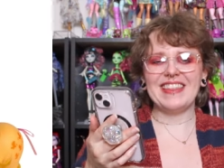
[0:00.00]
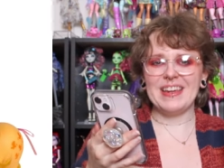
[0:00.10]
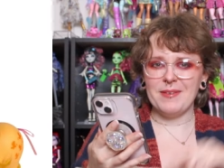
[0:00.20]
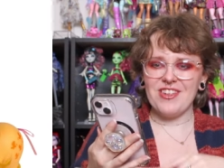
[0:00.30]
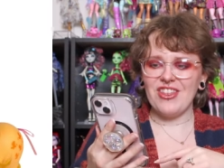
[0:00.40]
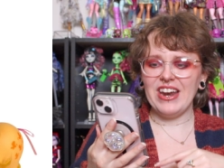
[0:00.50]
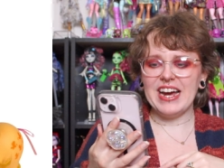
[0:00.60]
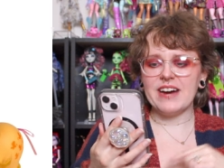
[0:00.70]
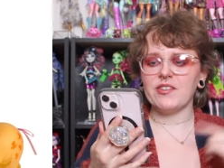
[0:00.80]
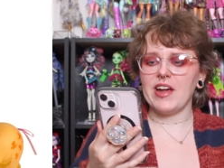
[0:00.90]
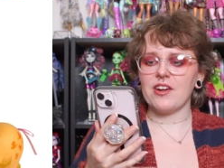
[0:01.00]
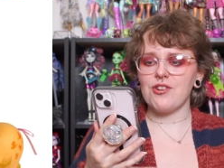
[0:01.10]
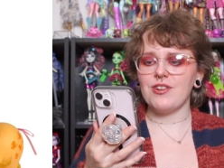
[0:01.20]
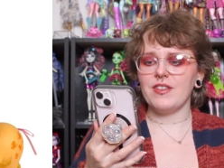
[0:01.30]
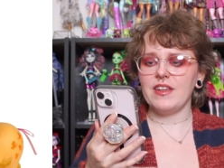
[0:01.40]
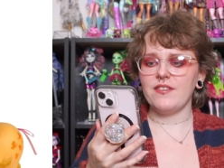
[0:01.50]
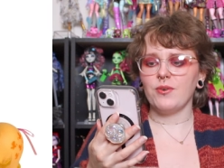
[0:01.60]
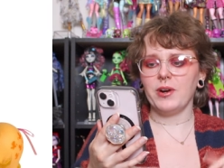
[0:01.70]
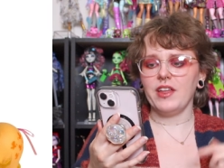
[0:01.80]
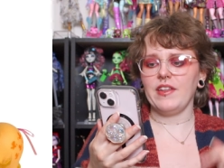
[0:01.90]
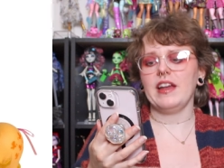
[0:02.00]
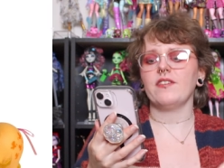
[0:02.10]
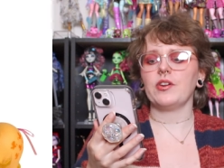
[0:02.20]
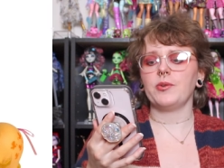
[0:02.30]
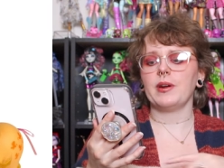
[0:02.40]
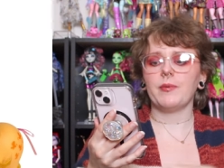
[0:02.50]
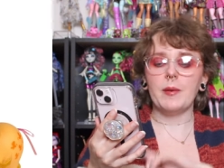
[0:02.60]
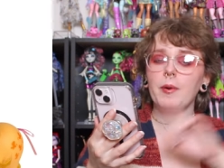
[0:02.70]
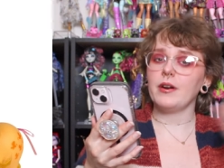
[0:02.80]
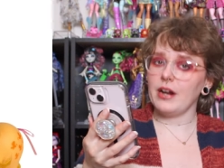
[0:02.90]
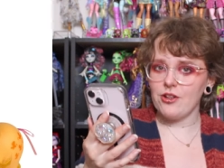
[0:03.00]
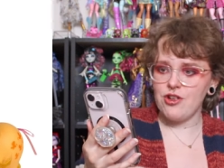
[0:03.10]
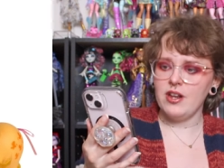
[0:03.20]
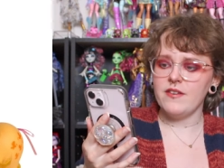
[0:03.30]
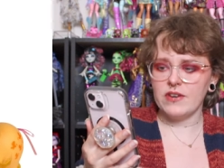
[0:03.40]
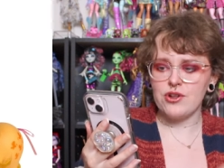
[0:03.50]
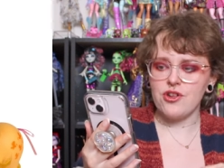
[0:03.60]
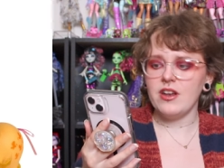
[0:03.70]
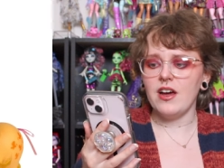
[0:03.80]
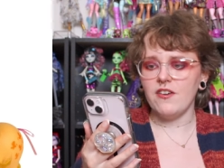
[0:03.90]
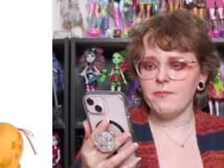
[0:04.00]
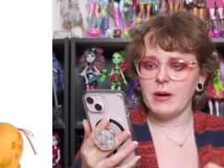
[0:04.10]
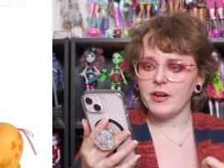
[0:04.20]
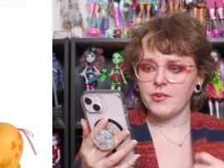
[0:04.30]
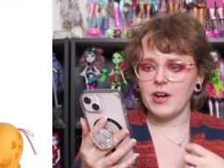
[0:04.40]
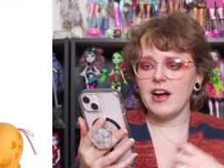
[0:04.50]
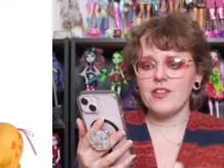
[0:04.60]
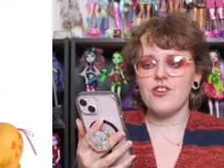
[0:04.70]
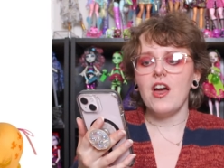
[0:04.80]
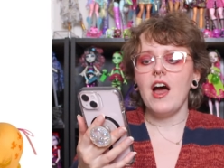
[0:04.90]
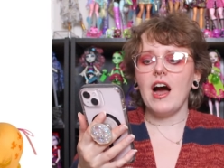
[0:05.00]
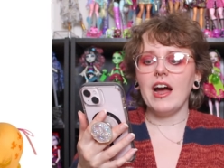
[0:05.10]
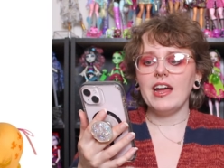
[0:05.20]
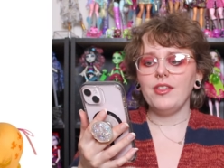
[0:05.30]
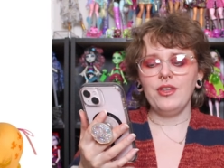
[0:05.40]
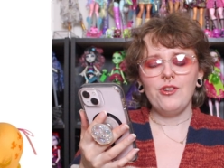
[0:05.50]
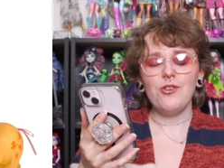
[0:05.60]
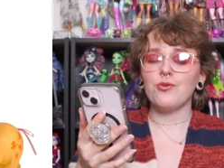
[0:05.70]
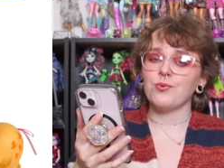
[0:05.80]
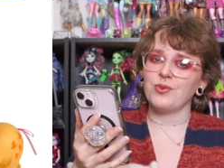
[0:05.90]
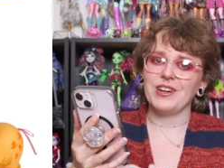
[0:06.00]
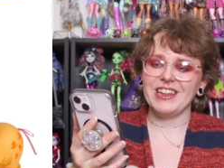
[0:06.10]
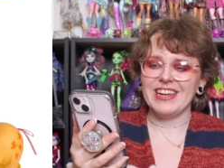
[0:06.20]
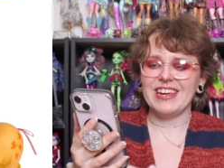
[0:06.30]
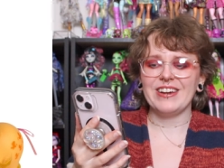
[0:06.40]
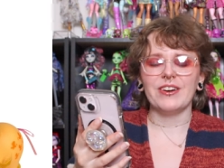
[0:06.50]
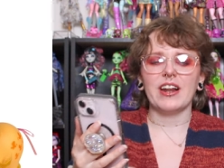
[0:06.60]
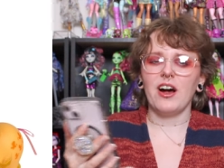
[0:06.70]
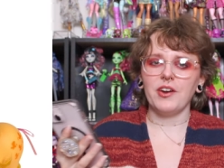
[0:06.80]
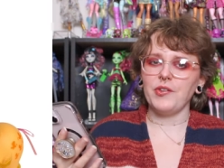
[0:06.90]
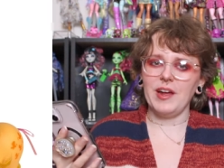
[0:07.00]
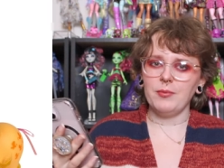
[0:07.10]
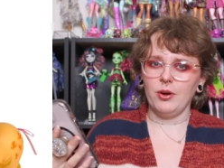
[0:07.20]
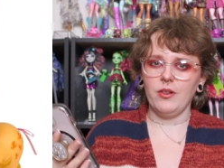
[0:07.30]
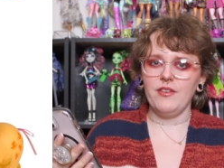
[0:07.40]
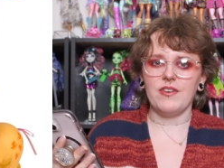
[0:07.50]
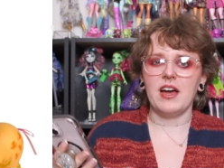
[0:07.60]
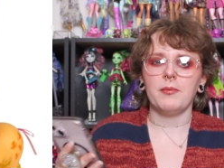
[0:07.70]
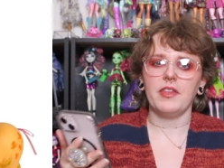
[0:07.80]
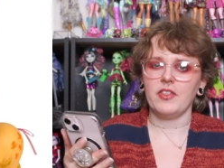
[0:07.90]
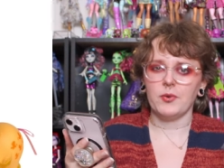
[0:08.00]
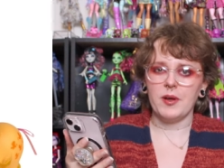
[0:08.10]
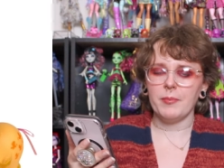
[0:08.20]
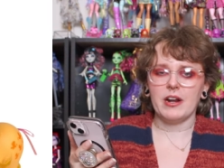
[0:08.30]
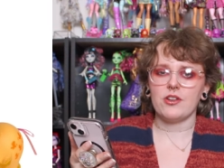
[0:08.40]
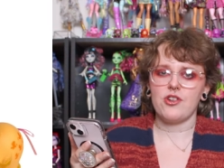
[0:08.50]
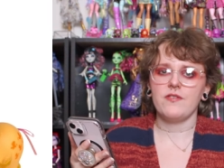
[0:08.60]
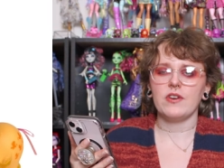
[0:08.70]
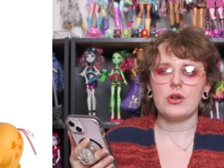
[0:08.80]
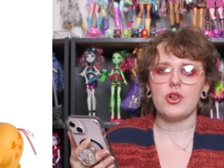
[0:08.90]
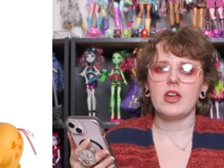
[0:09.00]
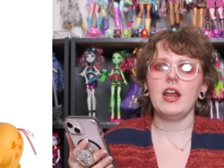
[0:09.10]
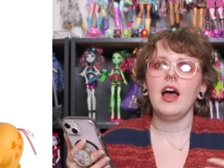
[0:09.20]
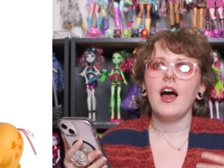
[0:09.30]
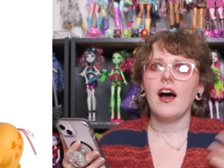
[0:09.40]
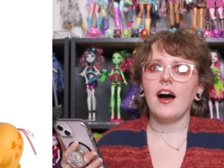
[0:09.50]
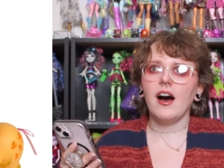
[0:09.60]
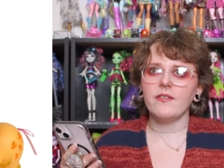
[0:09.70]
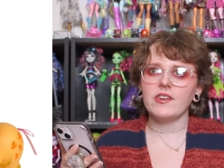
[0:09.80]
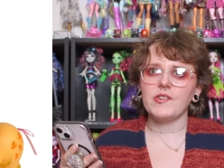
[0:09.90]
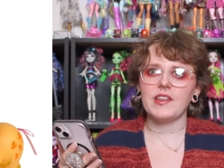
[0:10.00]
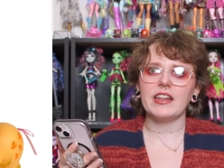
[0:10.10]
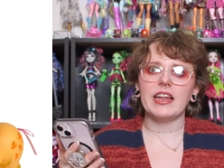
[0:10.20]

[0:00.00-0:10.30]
the image that I have is actually the 40th anniversary reproduction version of Butterscotch. I think she's really cute, and honestly, I'm totally fine with like the reproduction version. Obviously,